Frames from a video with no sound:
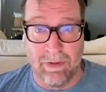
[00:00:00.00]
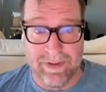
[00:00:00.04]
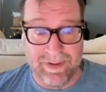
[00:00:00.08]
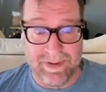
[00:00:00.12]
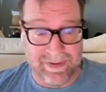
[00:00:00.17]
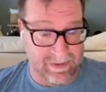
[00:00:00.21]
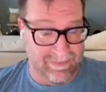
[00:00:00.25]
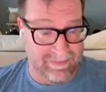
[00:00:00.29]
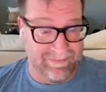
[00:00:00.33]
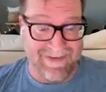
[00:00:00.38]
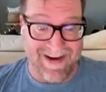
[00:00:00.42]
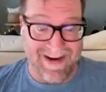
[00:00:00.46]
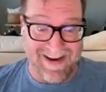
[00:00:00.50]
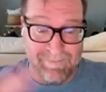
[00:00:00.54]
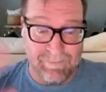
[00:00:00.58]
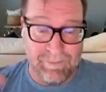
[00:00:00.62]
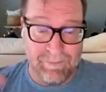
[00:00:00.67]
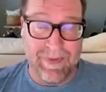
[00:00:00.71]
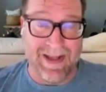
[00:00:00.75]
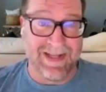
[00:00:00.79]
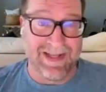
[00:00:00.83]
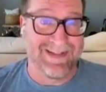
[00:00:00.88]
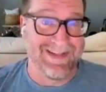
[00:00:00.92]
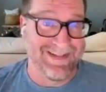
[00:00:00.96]
These are the
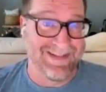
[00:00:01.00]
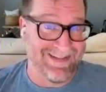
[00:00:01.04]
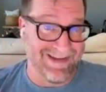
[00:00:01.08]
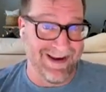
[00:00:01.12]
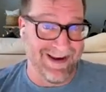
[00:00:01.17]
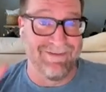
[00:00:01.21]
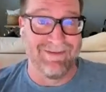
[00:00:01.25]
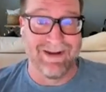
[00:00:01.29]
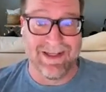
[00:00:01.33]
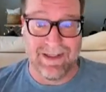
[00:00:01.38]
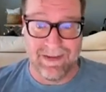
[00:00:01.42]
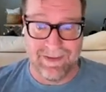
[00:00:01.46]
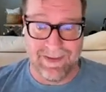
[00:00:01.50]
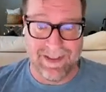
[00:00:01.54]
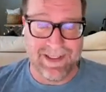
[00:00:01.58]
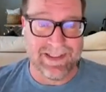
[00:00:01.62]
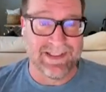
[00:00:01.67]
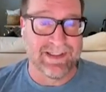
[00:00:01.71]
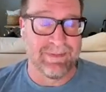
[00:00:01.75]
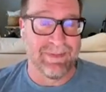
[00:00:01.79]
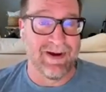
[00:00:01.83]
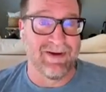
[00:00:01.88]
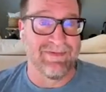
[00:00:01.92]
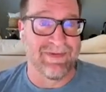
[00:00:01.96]
5 best selling
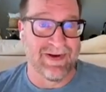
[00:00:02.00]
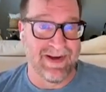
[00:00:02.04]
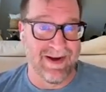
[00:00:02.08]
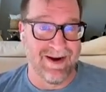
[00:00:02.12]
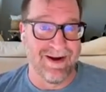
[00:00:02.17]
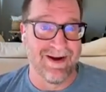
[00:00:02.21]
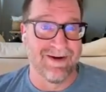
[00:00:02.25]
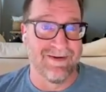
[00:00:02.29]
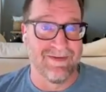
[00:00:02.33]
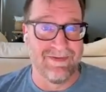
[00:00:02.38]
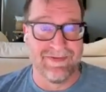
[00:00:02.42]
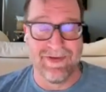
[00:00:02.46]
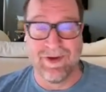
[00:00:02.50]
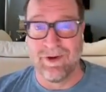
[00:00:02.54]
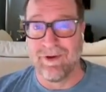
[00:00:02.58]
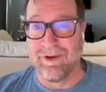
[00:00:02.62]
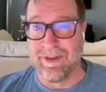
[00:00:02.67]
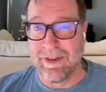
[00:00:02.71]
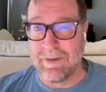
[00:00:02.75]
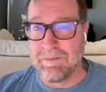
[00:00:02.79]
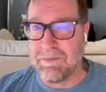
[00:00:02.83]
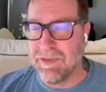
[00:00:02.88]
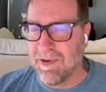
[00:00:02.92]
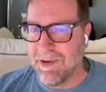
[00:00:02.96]
things about photography
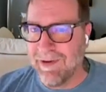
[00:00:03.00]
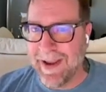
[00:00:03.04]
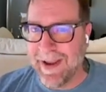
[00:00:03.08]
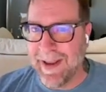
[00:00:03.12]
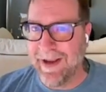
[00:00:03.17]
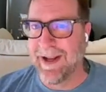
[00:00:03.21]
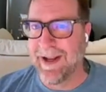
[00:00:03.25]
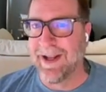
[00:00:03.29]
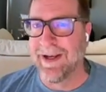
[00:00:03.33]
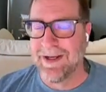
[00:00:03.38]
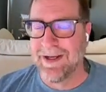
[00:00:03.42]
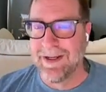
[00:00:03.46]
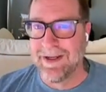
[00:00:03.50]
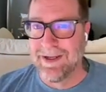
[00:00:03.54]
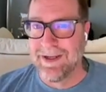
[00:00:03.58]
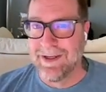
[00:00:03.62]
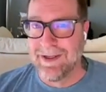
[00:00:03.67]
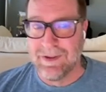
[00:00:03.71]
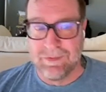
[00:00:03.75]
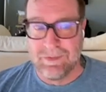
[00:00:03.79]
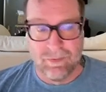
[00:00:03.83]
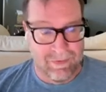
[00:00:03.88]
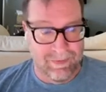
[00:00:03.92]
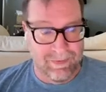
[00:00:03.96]
on the planet.
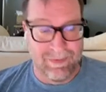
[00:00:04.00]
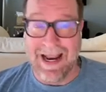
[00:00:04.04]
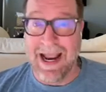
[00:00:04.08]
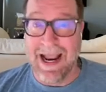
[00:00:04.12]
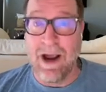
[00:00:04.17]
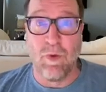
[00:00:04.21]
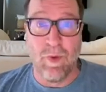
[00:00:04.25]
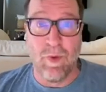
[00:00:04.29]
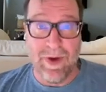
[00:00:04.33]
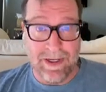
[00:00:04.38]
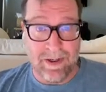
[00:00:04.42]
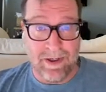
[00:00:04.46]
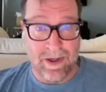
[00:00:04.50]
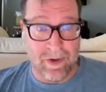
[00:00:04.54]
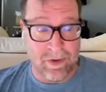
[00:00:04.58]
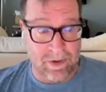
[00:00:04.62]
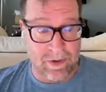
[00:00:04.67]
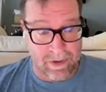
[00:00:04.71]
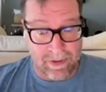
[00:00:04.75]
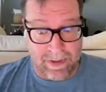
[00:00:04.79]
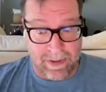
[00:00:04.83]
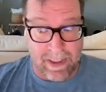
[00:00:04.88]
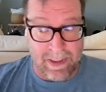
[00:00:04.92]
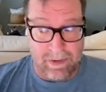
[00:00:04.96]
Now we know,
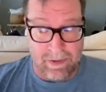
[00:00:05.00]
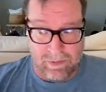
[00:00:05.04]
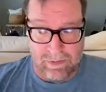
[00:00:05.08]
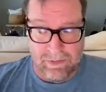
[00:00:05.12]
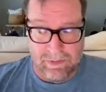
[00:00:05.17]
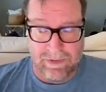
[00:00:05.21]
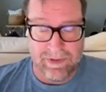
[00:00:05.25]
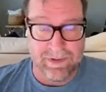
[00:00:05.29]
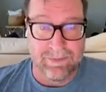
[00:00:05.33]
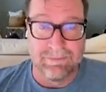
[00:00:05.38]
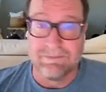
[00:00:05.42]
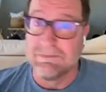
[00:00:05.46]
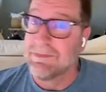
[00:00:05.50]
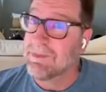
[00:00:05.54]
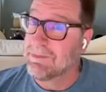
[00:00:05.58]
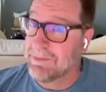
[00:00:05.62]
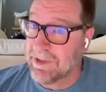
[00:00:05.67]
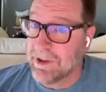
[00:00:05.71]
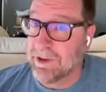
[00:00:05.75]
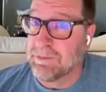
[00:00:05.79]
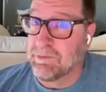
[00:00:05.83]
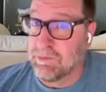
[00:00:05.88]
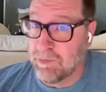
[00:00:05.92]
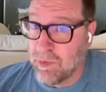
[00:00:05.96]
okay, well,
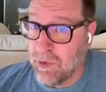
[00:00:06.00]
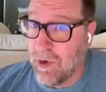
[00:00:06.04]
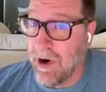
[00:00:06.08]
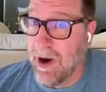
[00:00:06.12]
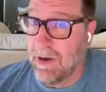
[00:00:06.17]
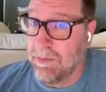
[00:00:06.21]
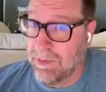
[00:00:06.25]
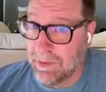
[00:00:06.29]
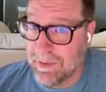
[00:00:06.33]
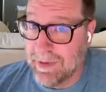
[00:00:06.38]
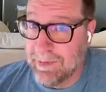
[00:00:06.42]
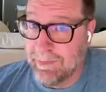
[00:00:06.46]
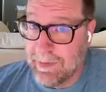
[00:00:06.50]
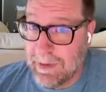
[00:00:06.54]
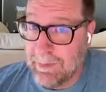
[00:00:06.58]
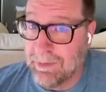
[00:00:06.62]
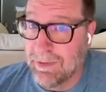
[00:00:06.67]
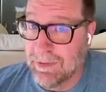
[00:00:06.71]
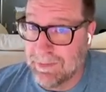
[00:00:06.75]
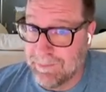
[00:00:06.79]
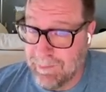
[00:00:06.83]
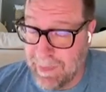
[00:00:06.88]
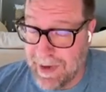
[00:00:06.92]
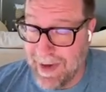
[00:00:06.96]
there probably
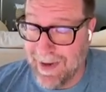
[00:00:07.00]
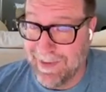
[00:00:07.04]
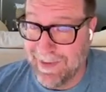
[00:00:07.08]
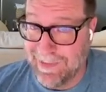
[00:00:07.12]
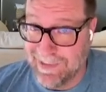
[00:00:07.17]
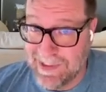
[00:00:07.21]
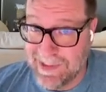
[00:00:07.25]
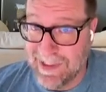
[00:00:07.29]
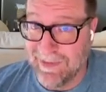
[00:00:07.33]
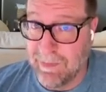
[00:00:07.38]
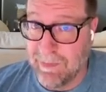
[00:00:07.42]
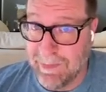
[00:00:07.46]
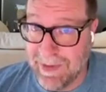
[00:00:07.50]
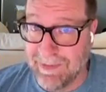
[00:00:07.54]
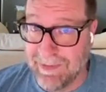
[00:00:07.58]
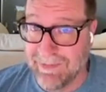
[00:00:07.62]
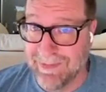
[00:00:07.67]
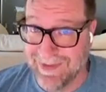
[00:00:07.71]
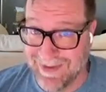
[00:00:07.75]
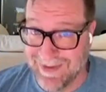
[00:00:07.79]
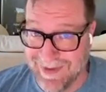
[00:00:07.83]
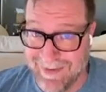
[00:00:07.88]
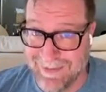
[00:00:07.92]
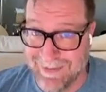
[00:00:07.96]
people are buying stuff about
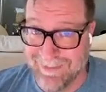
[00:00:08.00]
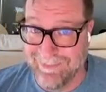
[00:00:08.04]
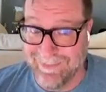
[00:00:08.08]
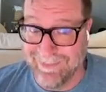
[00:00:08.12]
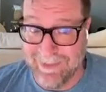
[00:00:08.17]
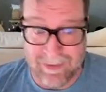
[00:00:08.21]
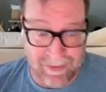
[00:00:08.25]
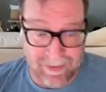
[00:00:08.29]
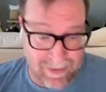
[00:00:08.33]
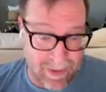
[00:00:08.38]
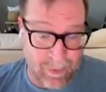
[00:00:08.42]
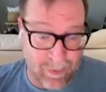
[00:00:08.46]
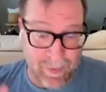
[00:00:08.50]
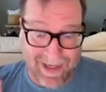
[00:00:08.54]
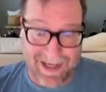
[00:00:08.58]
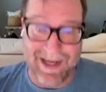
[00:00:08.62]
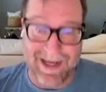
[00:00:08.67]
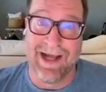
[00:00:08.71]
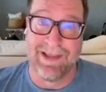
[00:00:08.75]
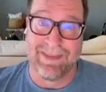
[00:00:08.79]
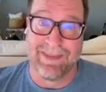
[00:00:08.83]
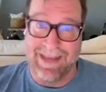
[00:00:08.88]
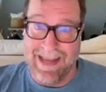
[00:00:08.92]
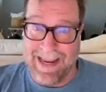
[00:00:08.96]
photography. All right, we
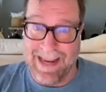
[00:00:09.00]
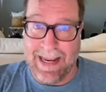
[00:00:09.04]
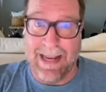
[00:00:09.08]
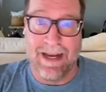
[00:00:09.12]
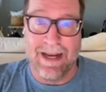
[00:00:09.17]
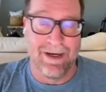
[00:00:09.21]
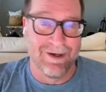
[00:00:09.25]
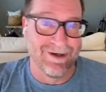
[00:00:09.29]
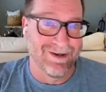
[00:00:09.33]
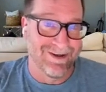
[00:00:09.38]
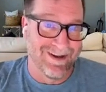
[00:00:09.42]
got that.